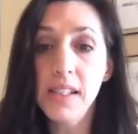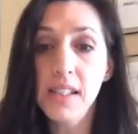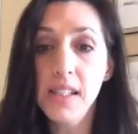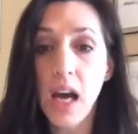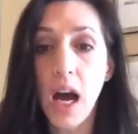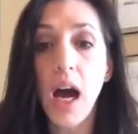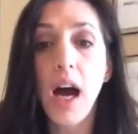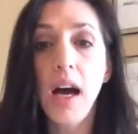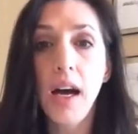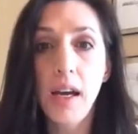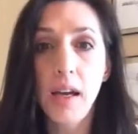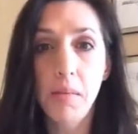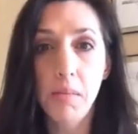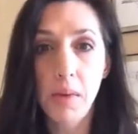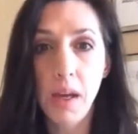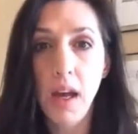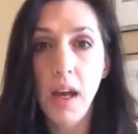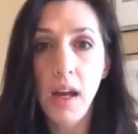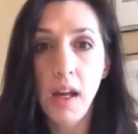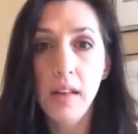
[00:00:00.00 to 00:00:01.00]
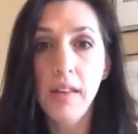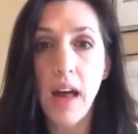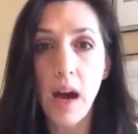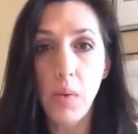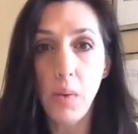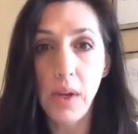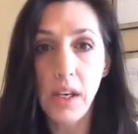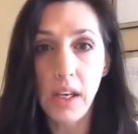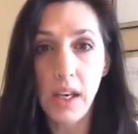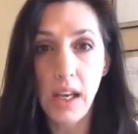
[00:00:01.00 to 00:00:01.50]
time that
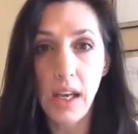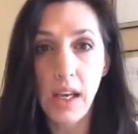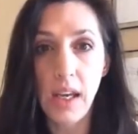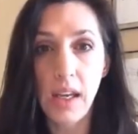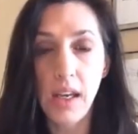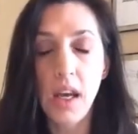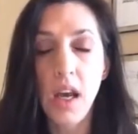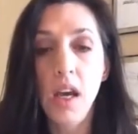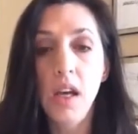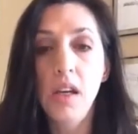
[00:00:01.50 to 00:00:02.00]
we need.